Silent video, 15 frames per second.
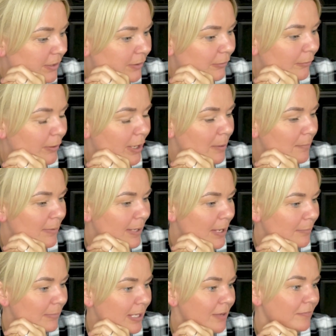
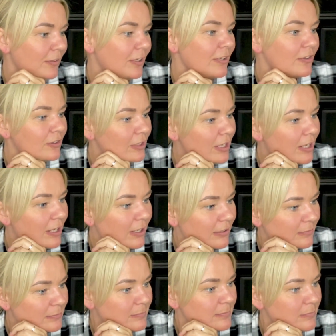Eminem, Kevin Costner.
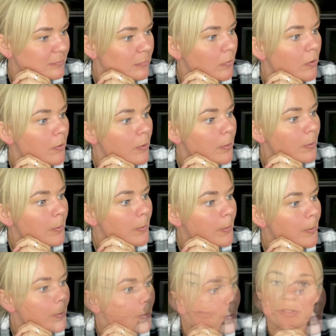
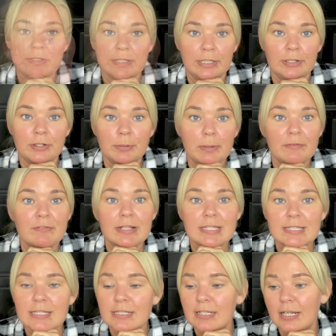I'm just thinking who I
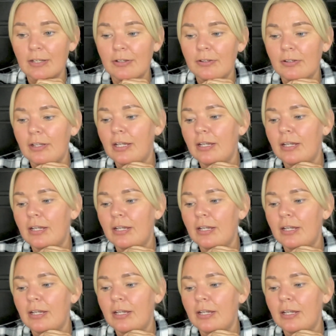fancy now, not